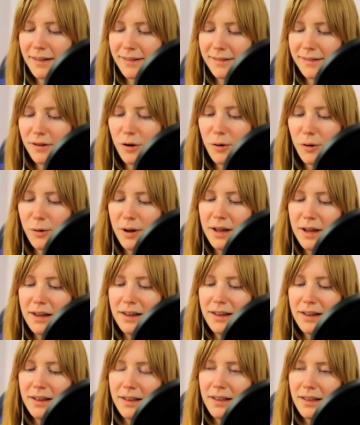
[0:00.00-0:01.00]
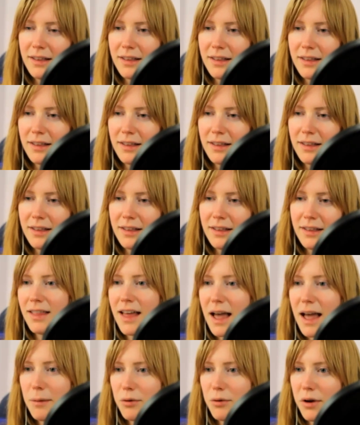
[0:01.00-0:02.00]
so
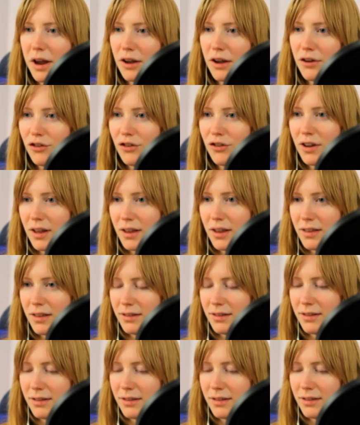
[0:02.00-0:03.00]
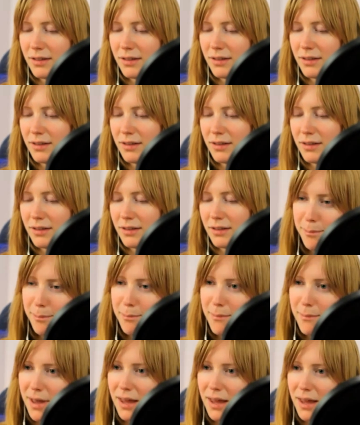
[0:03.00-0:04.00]
collaboration. There's like
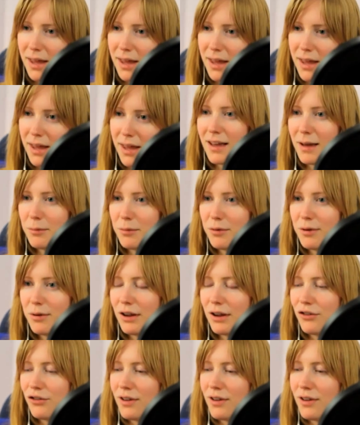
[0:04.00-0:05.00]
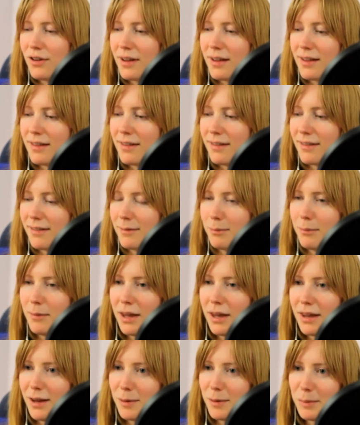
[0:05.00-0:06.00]
many collaborations,
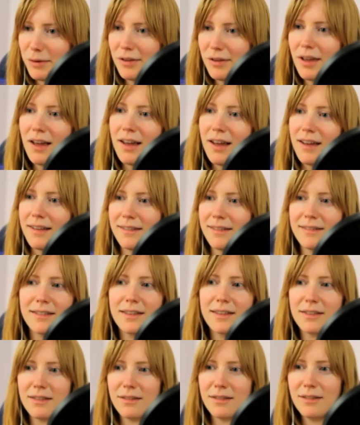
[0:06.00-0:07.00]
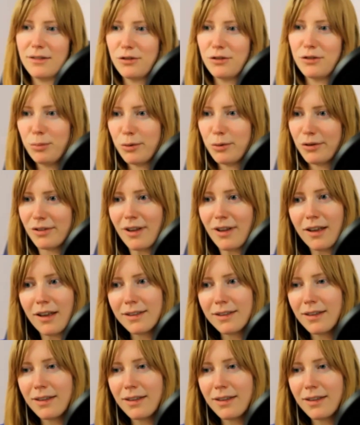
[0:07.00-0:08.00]
medium size, and super size
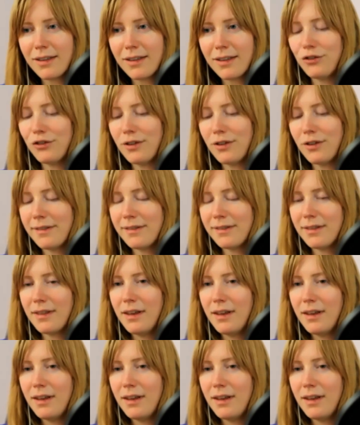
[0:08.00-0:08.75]
collaborations.